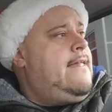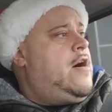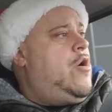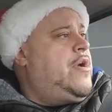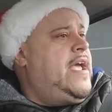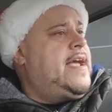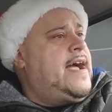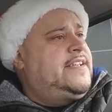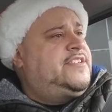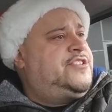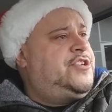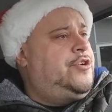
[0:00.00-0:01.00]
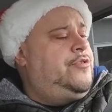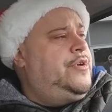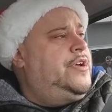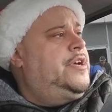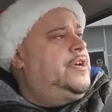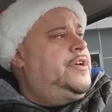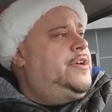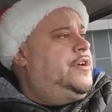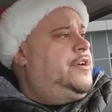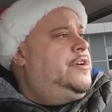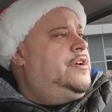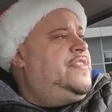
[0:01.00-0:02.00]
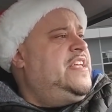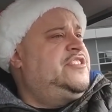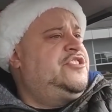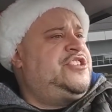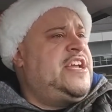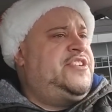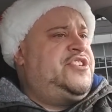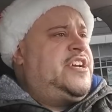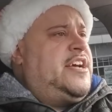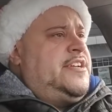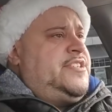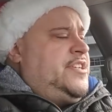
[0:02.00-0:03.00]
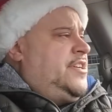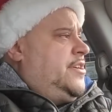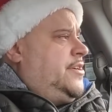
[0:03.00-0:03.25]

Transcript: Okay, guys, so things are changing, guys.